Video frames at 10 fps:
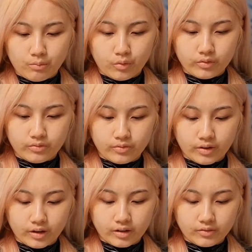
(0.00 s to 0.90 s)

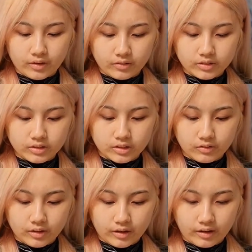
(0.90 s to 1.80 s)
0.5 ounces
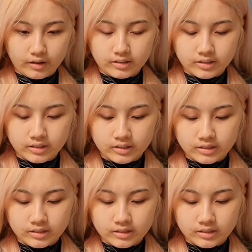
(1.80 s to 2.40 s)
of that.